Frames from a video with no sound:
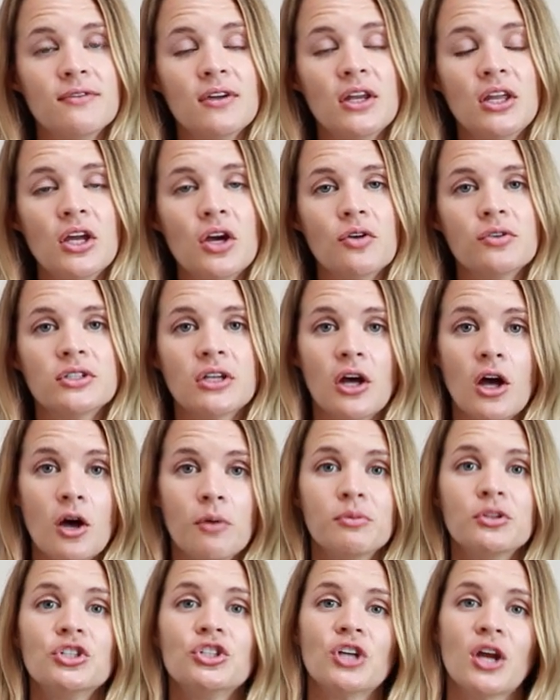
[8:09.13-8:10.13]
video to
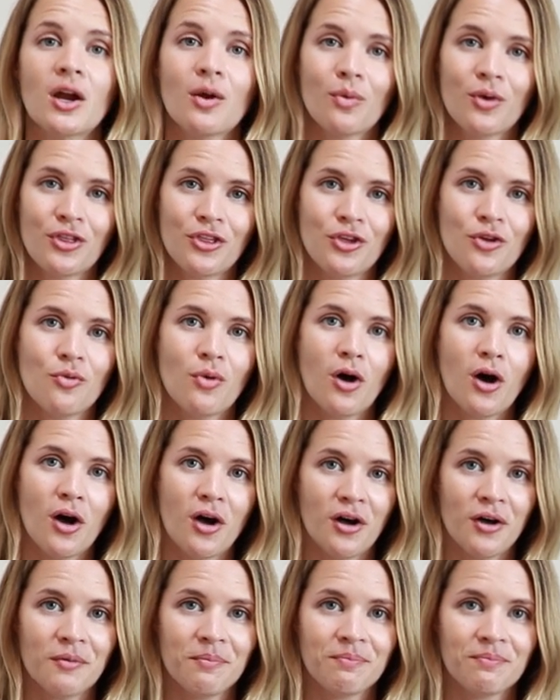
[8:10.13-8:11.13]
help share with you
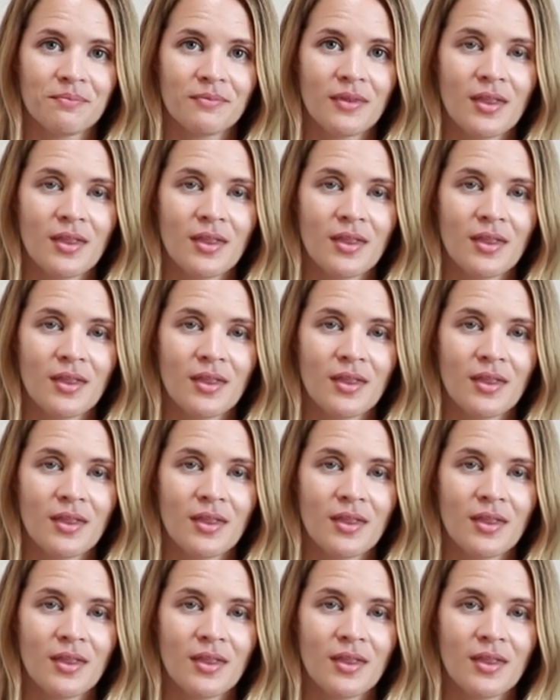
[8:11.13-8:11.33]
all.